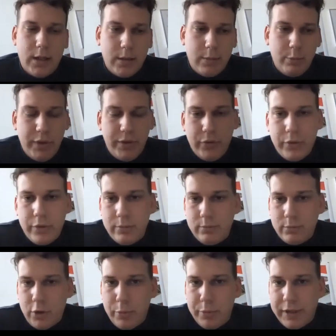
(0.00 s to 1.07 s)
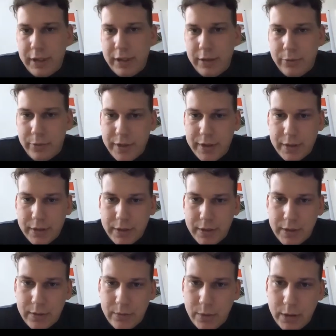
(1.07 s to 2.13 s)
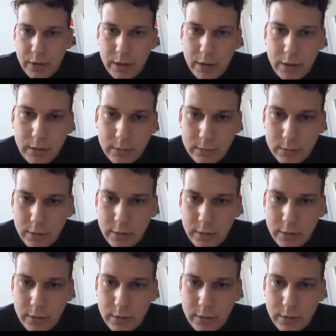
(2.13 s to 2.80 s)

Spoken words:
Before obtaining results, we